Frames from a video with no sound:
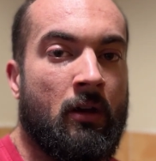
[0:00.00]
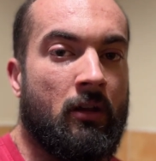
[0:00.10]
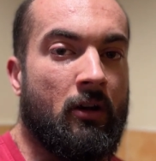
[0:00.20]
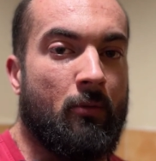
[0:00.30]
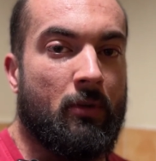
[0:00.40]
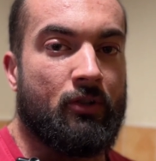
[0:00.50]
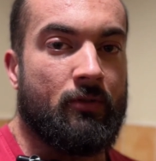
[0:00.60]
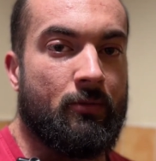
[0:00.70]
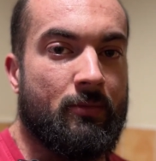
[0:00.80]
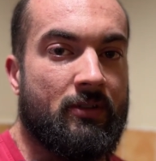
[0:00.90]
you know,
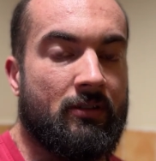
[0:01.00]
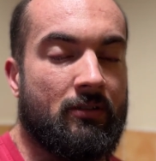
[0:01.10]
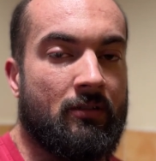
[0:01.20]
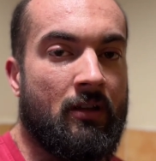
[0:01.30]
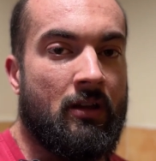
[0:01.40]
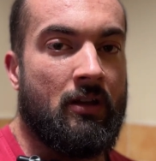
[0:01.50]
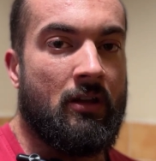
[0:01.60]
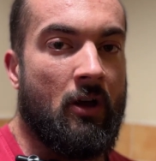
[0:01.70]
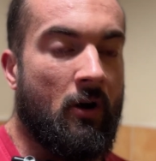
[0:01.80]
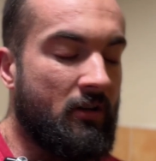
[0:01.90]
mushrooms and
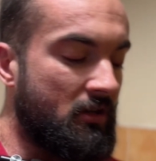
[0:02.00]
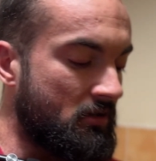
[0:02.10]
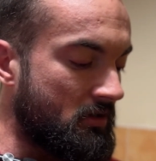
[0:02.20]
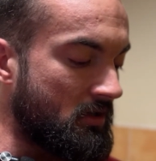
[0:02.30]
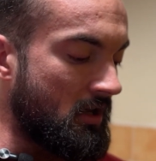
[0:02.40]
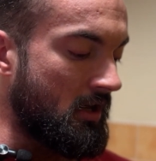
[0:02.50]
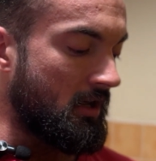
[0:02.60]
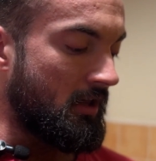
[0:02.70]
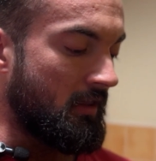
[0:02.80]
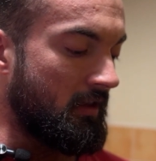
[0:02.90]
onions.
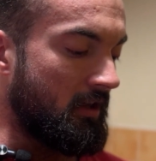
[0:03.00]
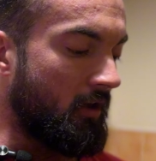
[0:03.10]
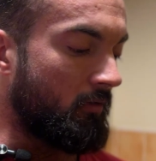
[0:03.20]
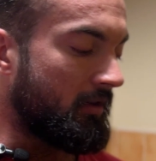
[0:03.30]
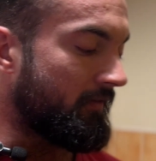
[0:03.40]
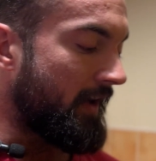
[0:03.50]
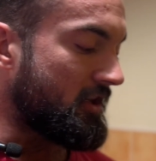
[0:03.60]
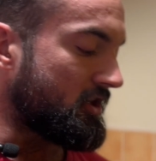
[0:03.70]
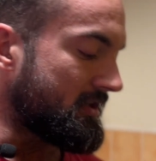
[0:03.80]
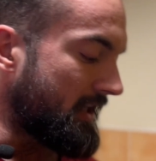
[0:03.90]
The only
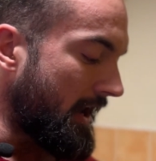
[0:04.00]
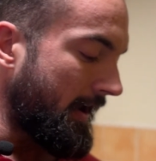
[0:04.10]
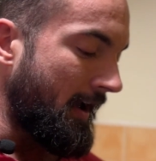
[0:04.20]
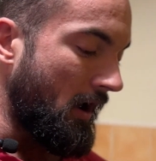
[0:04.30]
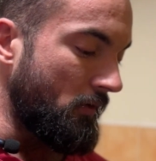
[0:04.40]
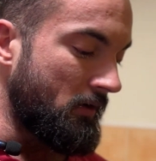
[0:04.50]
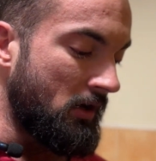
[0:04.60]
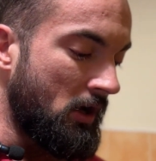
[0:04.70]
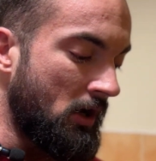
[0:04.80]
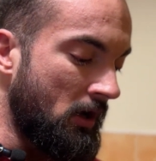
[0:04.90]
veggies that I count
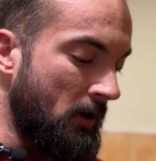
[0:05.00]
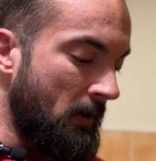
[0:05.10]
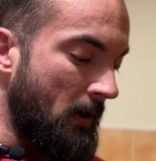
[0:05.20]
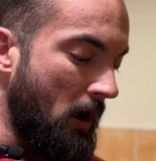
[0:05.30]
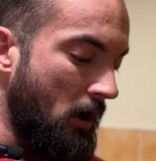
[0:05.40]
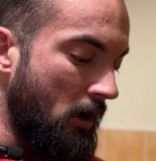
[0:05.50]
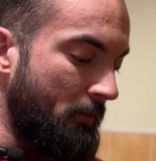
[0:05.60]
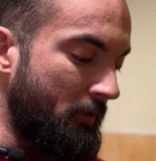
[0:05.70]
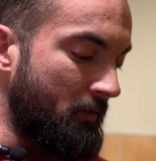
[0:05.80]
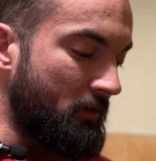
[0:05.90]
are
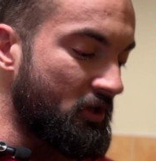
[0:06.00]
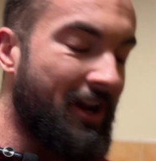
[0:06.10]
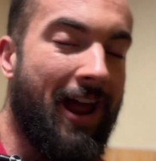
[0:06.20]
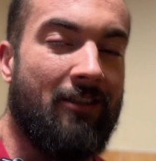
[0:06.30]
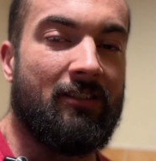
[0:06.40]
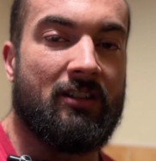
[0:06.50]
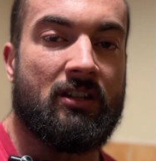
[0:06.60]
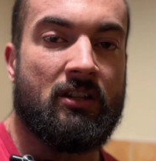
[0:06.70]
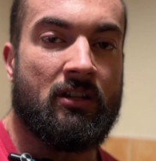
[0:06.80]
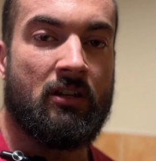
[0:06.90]
pretty much
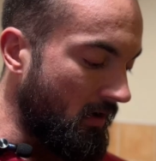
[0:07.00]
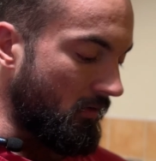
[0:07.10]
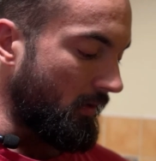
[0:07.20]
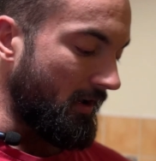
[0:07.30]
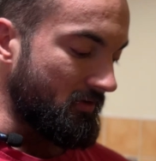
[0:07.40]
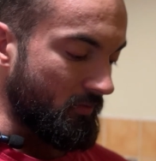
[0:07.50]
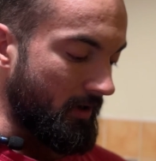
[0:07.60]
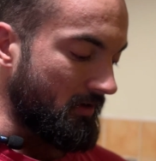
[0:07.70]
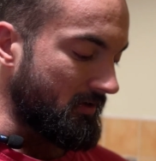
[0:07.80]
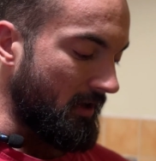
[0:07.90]
carrots. What else?
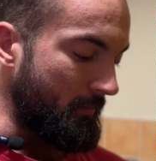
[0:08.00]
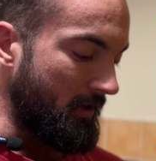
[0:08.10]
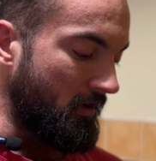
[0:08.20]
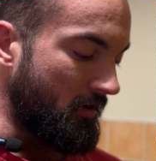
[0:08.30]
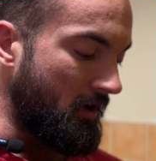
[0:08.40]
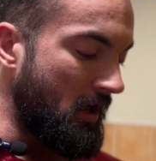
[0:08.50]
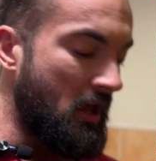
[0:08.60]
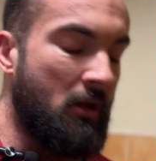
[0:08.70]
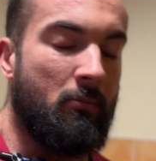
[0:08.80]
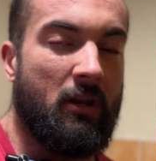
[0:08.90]
Help me here.
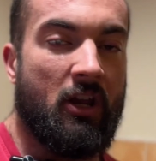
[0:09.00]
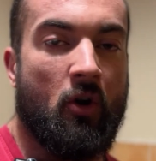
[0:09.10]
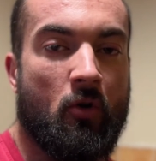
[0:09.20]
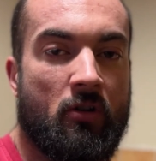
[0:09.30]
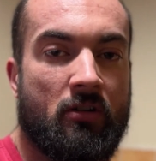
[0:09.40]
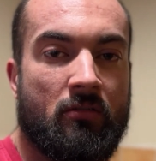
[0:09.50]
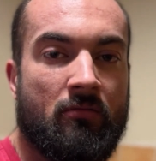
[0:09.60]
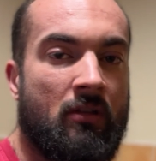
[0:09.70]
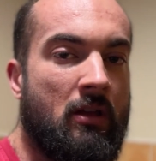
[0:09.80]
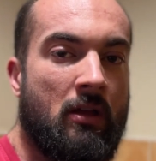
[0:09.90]
Unicorn,
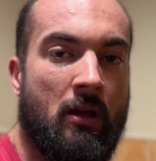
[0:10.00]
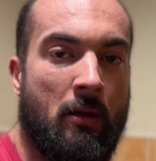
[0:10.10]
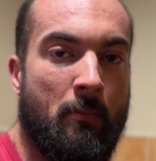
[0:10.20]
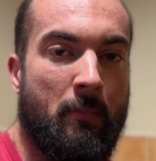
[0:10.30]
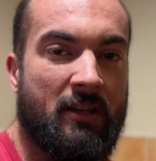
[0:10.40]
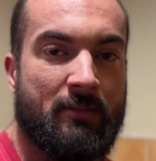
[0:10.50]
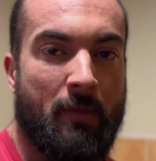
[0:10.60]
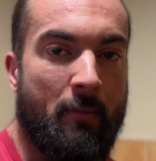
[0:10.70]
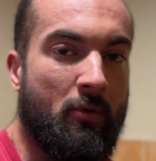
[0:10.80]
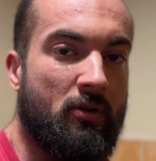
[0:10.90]
mixed
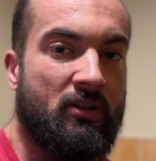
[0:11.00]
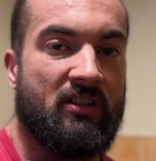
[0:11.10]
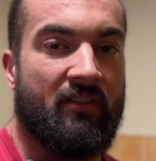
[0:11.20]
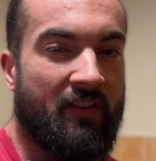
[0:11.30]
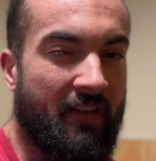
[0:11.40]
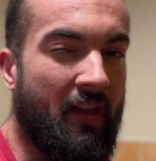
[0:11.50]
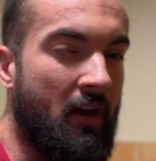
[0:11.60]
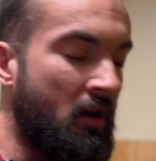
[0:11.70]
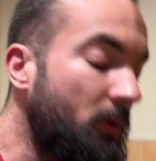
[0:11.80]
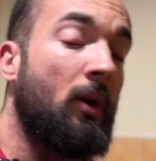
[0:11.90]
peppers, stuff like
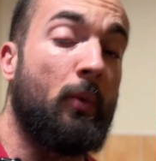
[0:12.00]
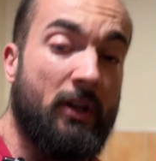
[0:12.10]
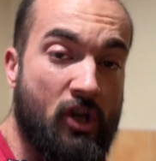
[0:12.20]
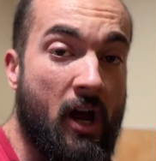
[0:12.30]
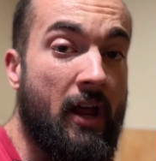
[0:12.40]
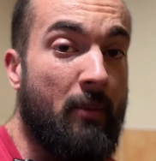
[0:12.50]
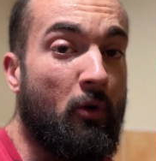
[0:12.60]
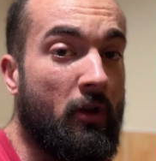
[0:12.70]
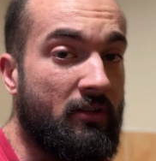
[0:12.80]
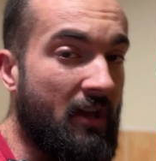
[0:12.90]
that, which I am
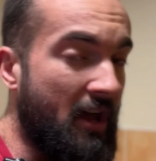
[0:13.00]
going to